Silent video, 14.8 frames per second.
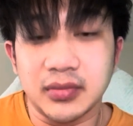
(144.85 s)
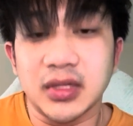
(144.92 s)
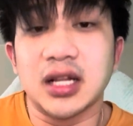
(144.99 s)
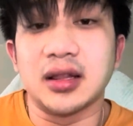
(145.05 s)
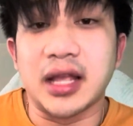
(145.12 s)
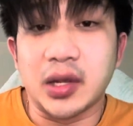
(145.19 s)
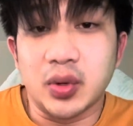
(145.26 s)

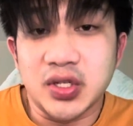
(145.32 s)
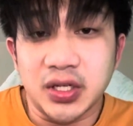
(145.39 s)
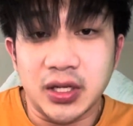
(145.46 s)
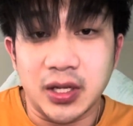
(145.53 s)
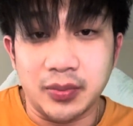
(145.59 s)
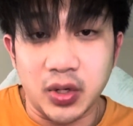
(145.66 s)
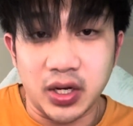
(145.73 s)
language and
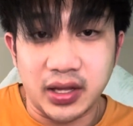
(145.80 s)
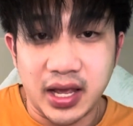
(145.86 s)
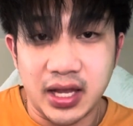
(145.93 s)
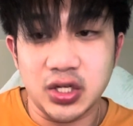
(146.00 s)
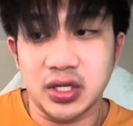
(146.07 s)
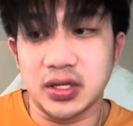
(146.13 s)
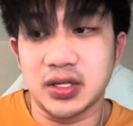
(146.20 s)

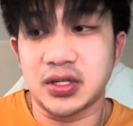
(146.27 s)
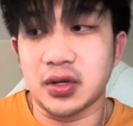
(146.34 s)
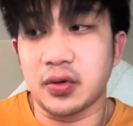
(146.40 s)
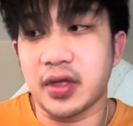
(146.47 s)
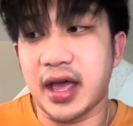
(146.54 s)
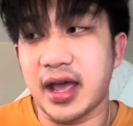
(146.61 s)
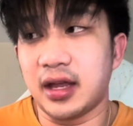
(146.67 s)
communication, so
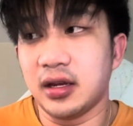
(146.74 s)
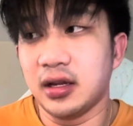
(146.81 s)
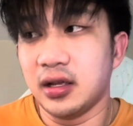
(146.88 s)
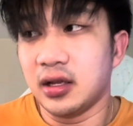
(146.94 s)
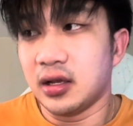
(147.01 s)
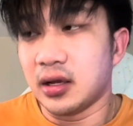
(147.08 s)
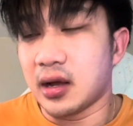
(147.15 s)
that
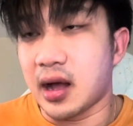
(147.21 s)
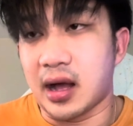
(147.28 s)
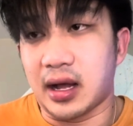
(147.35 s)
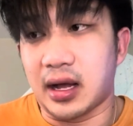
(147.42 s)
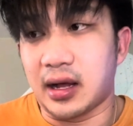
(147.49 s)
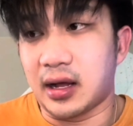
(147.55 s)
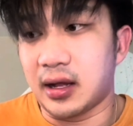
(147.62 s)

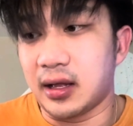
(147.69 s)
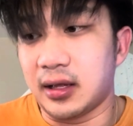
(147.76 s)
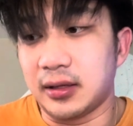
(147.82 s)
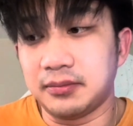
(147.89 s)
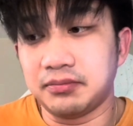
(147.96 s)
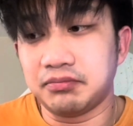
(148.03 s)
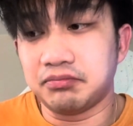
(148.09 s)
they're